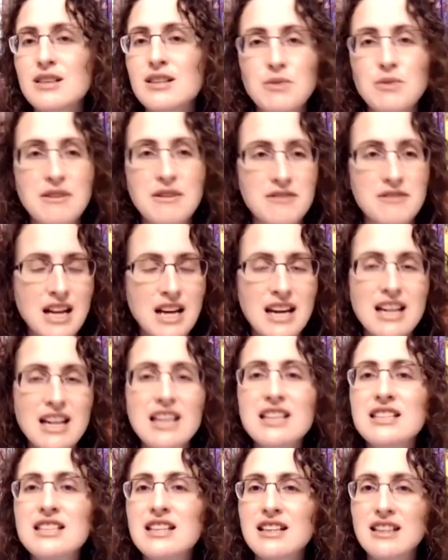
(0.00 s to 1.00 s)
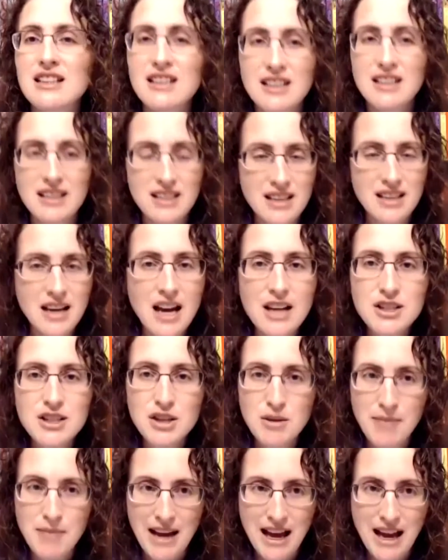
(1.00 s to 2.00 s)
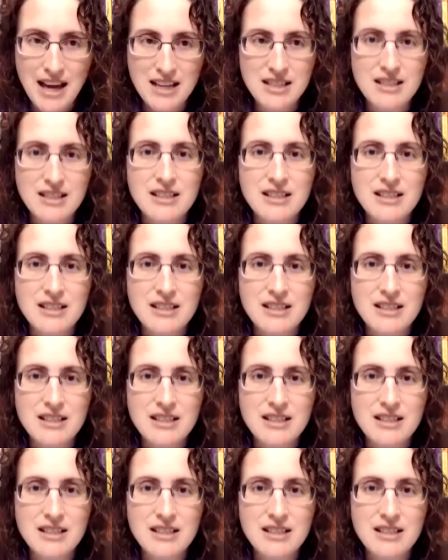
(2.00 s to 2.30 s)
We've done it, not too bad.